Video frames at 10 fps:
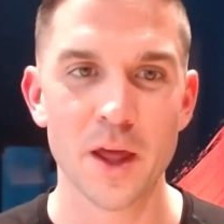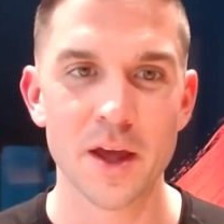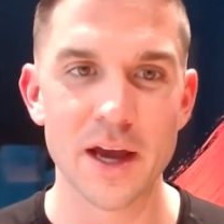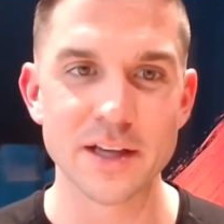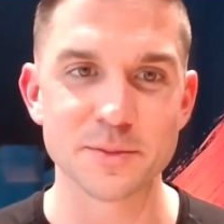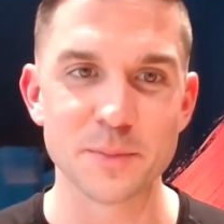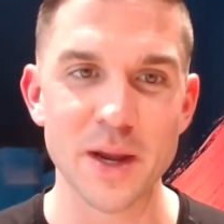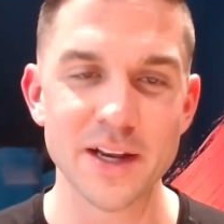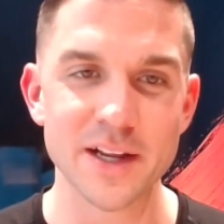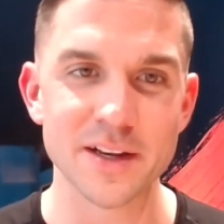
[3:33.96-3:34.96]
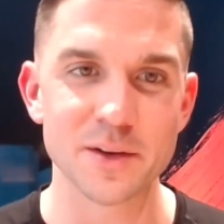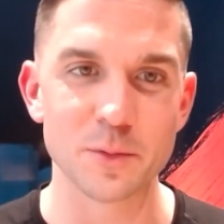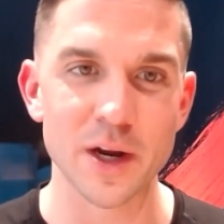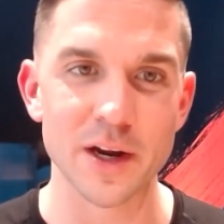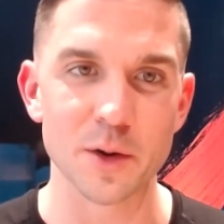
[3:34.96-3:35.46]
has made it
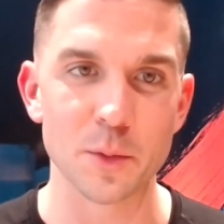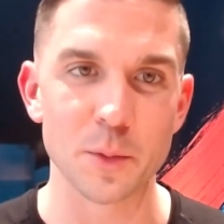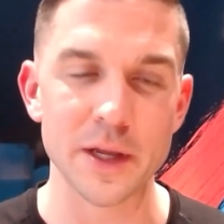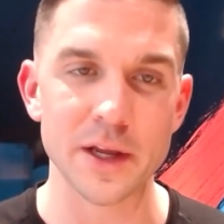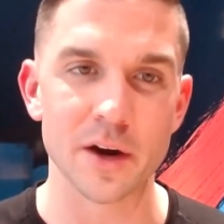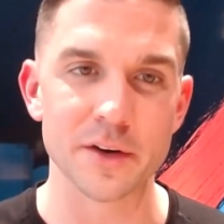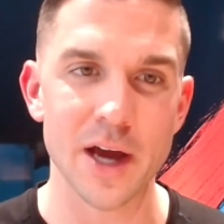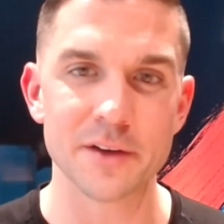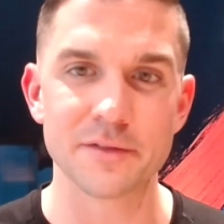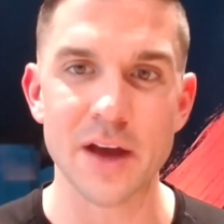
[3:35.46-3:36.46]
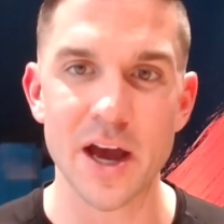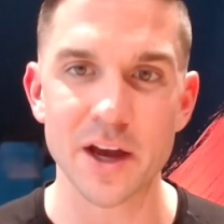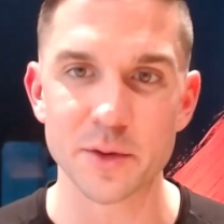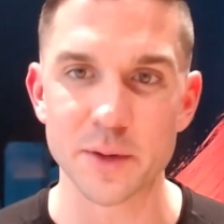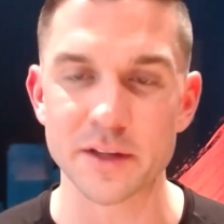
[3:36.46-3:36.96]
where we are not
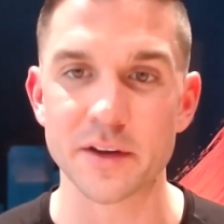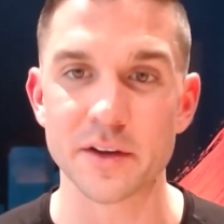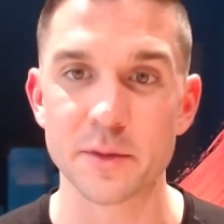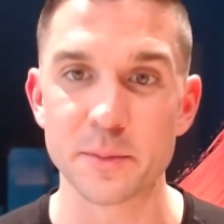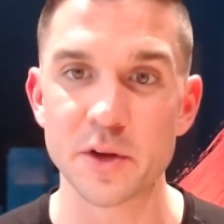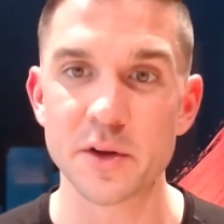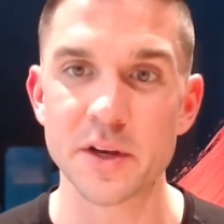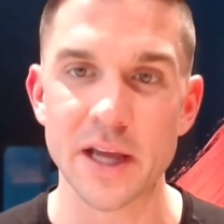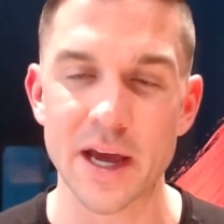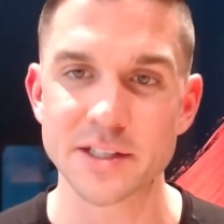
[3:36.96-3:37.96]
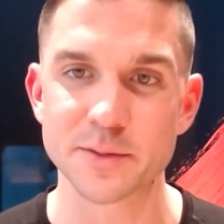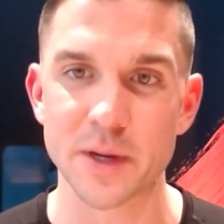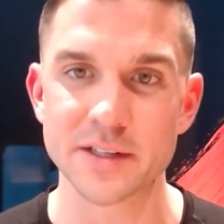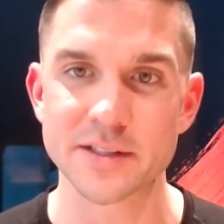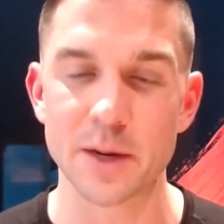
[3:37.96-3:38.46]
valuing the community
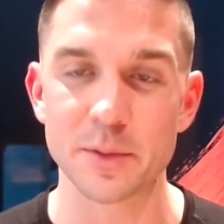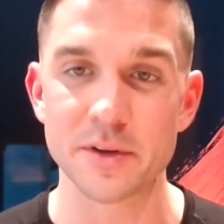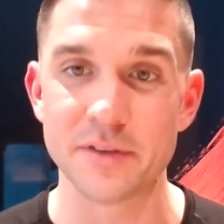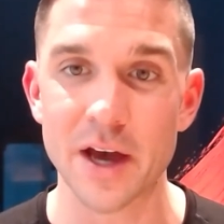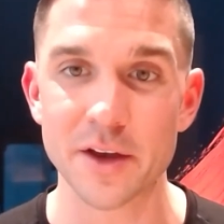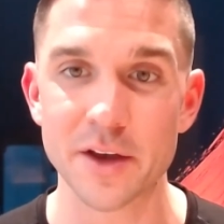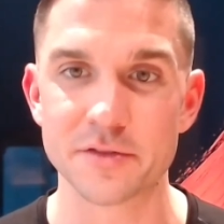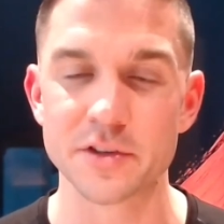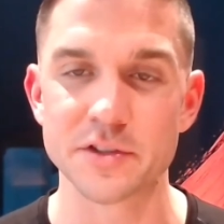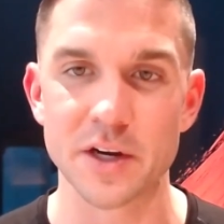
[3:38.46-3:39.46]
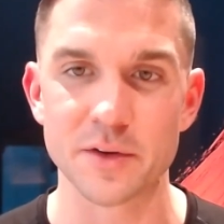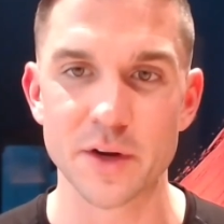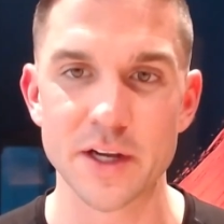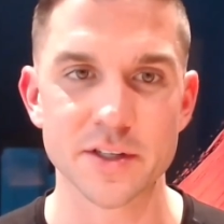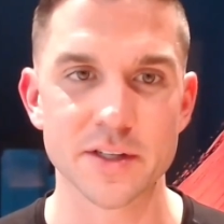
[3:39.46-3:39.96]
aspects that we valued for
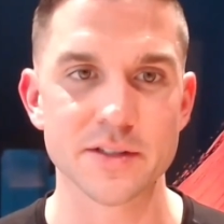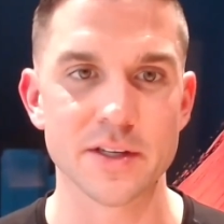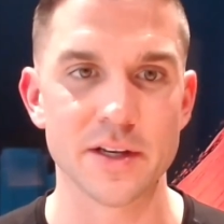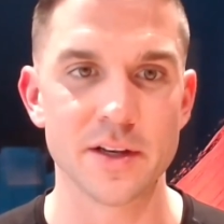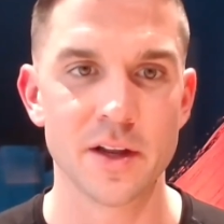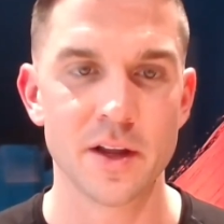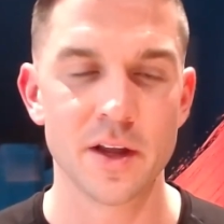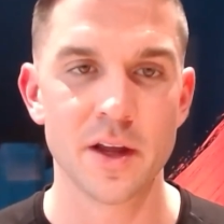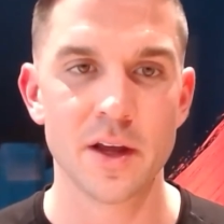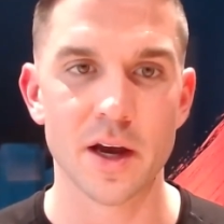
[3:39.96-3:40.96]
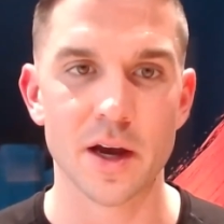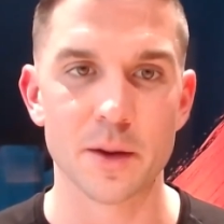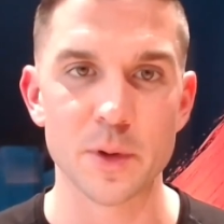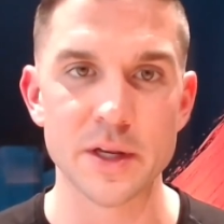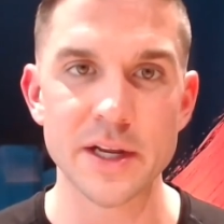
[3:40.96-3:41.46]
generations. And
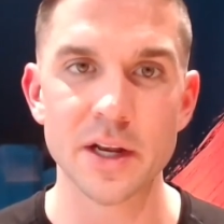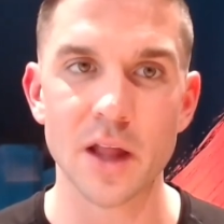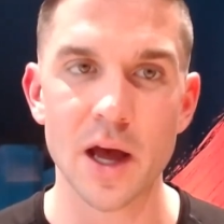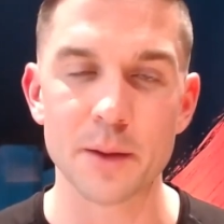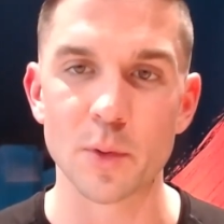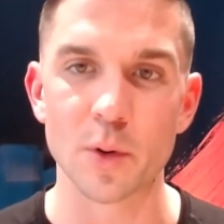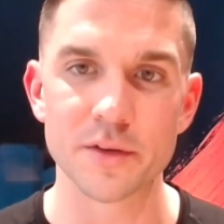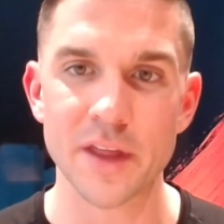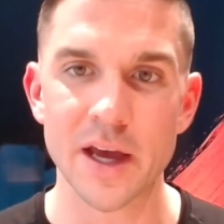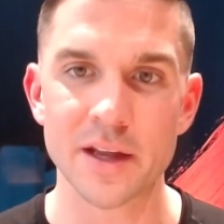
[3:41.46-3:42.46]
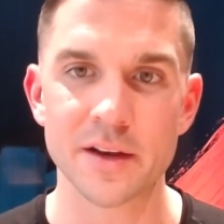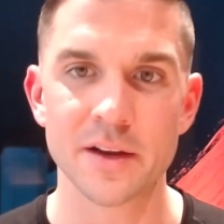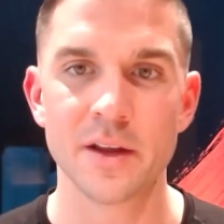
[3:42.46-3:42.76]
we need a lot more of that.